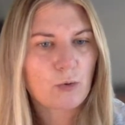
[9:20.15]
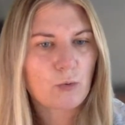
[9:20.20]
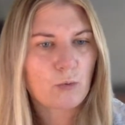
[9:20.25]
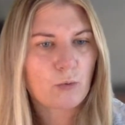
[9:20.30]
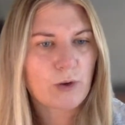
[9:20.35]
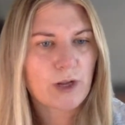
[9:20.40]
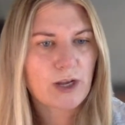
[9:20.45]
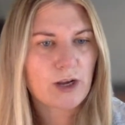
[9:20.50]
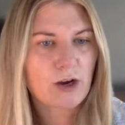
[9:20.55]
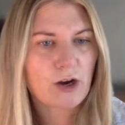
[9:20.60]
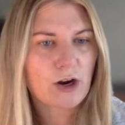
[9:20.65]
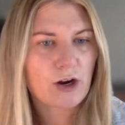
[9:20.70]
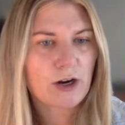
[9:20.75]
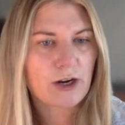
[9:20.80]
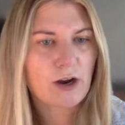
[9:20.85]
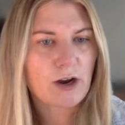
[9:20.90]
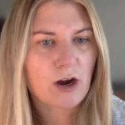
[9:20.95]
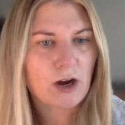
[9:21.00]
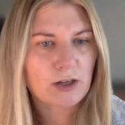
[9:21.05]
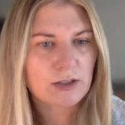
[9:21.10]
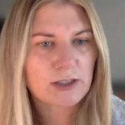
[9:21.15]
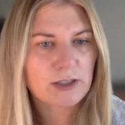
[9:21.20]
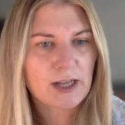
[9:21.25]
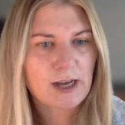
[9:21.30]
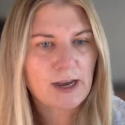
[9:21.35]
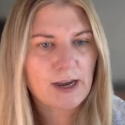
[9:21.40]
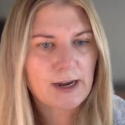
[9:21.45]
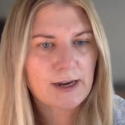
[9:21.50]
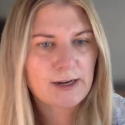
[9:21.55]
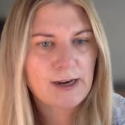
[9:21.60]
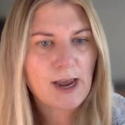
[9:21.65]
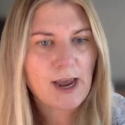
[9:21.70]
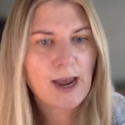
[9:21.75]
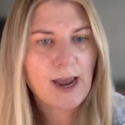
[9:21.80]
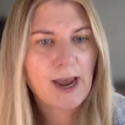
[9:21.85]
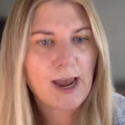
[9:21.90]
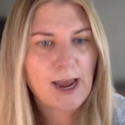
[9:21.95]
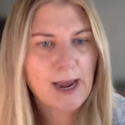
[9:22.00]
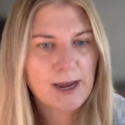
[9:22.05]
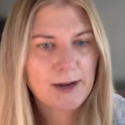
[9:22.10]
we are an online
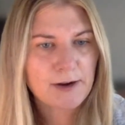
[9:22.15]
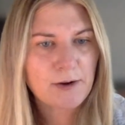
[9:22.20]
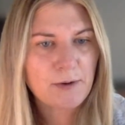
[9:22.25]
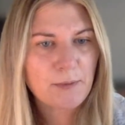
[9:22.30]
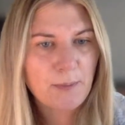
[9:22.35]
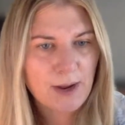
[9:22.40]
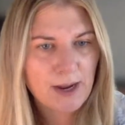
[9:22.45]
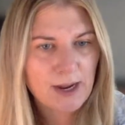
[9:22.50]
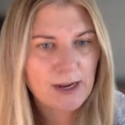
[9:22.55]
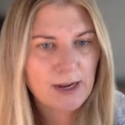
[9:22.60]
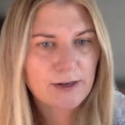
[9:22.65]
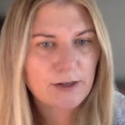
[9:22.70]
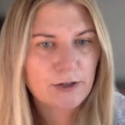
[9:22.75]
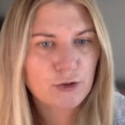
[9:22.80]
handmade